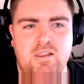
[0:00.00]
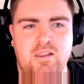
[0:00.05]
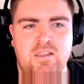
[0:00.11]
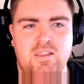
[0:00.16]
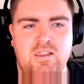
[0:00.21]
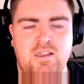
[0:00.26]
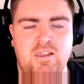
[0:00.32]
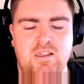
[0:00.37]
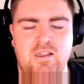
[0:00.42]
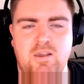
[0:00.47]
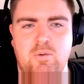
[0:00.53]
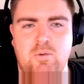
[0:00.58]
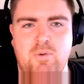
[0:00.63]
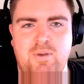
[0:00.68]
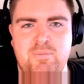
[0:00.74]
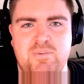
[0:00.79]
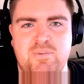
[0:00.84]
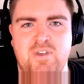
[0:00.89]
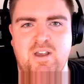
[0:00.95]
the
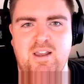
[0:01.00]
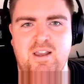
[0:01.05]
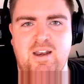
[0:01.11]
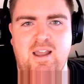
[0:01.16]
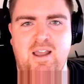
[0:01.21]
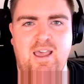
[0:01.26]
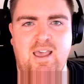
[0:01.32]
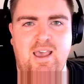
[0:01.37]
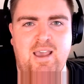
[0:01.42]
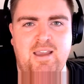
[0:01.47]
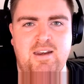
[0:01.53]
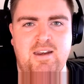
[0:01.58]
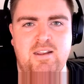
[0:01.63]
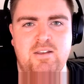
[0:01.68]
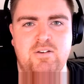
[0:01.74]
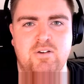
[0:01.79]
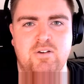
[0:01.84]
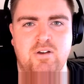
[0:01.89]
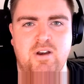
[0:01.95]
website
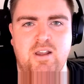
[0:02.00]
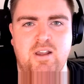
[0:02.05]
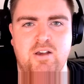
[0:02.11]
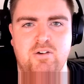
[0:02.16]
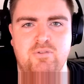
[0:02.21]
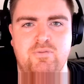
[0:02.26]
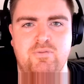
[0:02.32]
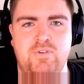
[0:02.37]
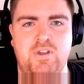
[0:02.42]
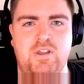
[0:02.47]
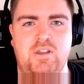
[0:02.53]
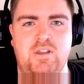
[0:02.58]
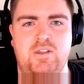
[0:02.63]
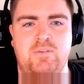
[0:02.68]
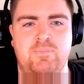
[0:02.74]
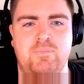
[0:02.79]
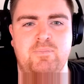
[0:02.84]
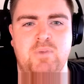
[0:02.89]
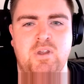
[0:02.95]
80.lv.
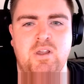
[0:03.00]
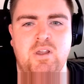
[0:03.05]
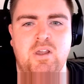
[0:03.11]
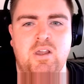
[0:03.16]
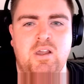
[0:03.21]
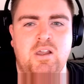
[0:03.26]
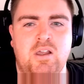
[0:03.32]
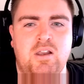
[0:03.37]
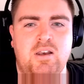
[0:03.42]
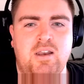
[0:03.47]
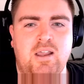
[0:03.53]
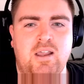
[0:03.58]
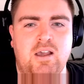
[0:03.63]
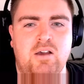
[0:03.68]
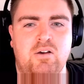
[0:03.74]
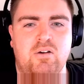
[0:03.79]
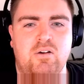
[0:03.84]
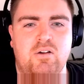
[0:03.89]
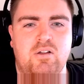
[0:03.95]

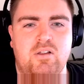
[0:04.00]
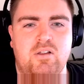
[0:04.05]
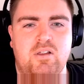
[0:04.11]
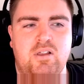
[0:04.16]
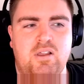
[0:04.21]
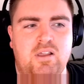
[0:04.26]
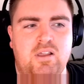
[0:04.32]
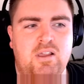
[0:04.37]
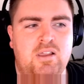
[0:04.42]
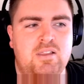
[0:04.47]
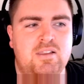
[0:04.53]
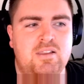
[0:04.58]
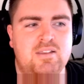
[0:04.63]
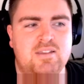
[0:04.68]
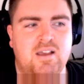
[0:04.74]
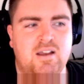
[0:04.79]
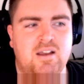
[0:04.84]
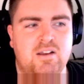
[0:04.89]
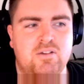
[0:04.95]
Now, in this
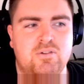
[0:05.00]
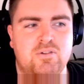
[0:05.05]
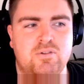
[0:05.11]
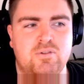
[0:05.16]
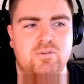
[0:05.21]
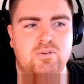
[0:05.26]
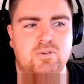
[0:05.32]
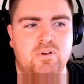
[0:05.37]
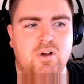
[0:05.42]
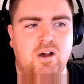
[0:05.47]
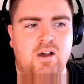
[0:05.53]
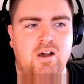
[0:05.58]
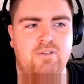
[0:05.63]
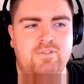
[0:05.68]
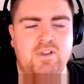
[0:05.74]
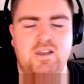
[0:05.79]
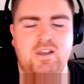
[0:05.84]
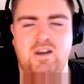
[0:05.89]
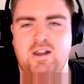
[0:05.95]
article, I
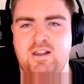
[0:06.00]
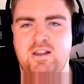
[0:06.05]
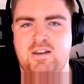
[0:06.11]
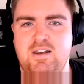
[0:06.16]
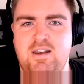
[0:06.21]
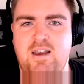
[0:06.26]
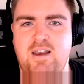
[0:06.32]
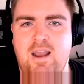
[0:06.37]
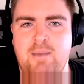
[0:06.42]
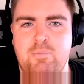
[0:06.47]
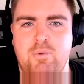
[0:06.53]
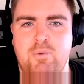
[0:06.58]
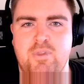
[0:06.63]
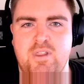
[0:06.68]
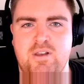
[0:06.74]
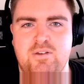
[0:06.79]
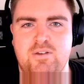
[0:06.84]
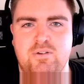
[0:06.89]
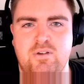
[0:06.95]
figured I could adapt what
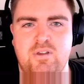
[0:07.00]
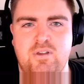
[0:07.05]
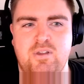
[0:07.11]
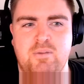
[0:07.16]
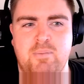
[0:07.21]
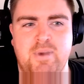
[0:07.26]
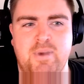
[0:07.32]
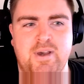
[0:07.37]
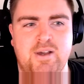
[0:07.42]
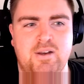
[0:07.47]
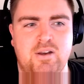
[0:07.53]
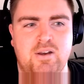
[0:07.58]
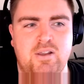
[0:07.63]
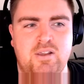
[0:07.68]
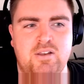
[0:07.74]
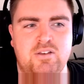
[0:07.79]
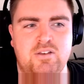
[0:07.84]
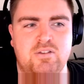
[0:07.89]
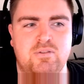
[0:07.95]
they're talking about
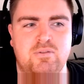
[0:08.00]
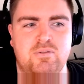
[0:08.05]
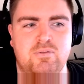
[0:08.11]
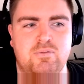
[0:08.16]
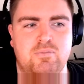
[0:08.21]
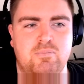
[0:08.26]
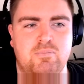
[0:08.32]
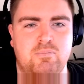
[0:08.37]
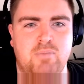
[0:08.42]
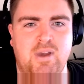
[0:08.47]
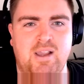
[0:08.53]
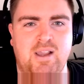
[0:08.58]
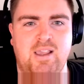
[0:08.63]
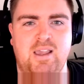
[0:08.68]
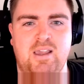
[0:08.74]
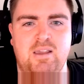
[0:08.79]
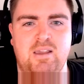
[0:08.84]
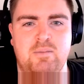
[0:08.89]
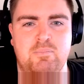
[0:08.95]
into my
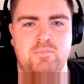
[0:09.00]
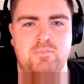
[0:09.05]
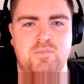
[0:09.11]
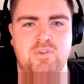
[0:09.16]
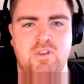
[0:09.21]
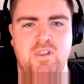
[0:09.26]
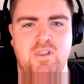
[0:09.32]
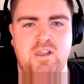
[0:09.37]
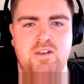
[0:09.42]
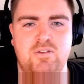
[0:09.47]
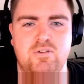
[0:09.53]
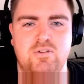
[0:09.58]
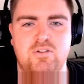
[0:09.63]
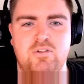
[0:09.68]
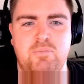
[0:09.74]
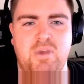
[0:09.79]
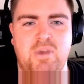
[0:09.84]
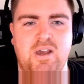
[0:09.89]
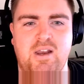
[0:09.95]
game. So they talked
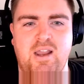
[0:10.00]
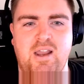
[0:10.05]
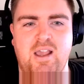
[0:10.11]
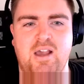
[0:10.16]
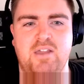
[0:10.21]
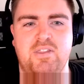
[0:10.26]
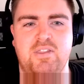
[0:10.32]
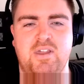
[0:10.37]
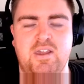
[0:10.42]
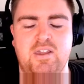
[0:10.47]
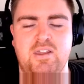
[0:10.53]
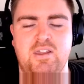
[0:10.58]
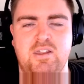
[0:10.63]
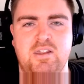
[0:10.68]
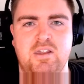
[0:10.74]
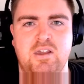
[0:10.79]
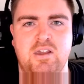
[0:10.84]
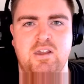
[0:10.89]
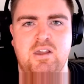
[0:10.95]
about how
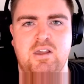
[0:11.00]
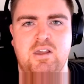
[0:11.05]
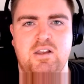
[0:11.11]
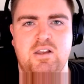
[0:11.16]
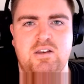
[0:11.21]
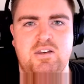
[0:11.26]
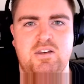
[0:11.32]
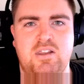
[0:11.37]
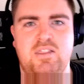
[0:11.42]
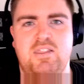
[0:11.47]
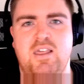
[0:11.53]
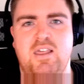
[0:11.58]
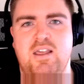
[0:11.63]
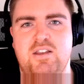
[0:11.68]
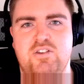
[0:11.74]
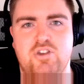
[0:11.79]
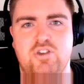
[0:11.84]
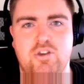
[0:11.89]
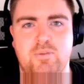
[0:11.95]
they did their
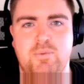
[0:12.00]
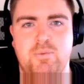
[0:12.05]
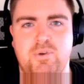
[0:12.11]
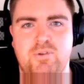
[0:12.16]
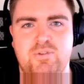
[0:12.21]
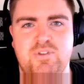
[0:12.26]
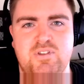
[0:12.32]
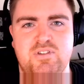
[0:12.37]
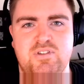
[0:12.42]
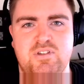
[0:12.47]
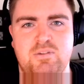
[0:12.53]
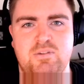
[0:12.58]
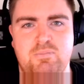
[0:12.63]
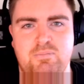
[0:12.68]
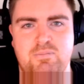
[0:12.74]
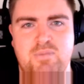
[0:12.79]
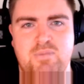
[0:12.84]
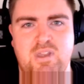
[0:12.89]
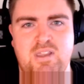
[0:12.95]
terminal system
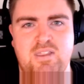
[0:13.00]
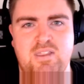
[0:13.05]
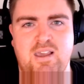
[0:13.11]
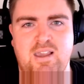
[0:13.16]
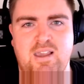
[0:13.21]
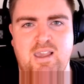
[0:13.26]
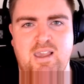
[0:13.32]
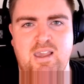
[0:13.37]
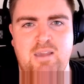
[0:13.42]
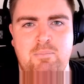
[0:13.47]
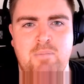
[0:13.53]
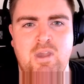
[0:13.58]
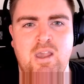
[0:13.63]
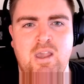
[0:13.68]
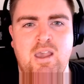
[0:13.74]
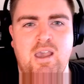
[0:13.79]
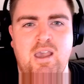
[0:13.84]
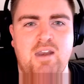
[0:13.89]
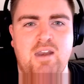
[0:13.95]
in their game,
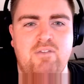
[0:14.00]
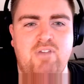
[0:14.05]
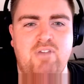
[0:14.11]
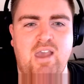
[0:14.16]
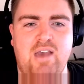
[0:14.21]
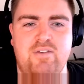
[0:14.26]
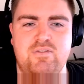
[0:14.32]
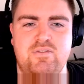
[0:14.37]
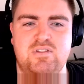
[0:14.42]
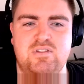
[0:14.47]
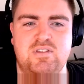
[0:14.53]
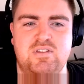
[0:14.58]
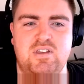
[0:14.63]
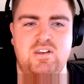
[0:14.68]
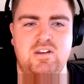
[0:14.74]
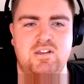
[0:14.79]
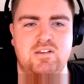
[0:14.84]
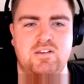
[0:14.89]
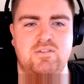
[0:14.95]
and if you haven't seen
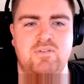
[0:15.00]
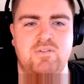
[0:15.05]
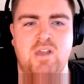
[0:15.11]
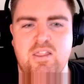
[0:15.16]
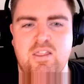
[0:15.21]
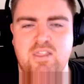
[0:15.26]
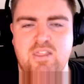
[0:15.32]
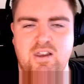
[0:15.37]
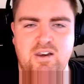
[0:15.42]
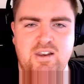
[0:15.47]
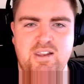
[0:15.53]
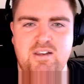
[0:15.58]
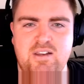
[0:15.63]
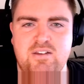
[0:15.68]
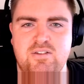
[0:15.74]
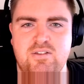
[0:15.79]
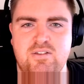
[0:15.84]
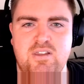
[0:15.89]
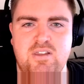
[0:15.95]
it, the link
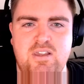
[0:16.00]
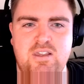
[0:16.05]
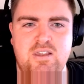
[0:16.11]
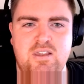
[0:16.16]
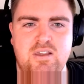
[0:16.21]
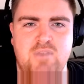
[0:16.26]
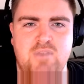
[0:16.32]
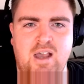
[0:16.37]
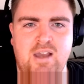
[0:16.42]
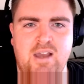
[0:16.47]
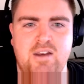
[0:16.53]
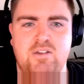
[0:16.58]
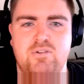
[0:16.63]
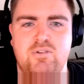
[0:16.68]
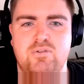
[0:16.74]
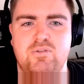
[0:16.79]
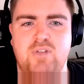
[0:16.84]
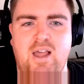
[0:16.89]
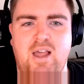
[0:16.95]
to the
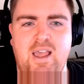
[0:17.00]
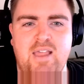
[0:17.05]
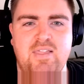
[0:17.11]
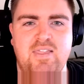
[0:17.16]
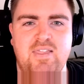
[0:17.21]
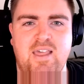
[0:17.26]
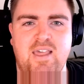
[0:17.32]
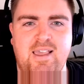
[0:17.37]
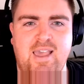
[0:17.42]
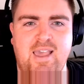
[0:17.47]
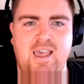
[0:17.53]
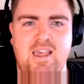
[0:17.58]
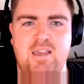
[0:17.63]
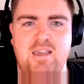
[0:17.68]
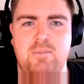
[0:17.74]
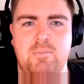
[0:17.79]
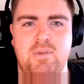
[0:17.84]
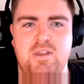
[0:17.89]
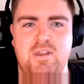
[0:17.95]
article and their
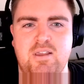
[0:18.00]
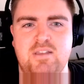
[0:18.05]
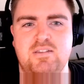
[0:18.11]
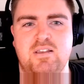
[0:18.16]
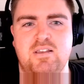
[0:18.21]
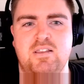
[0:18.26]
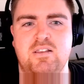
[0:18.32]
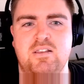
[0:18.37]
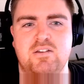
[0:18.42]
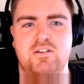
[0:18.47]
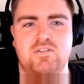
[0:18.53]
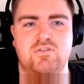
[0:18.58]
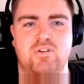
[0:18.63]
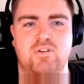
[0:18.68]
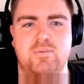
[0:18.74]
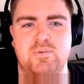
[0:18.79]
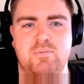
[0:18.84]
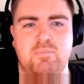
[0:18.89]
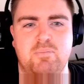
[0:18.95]
game is in the
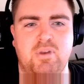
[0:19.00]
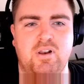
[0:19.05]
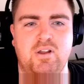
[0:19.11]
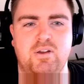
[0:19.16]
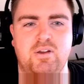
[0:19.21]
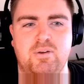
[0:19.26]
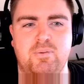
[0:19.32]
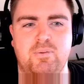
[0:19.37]
description below.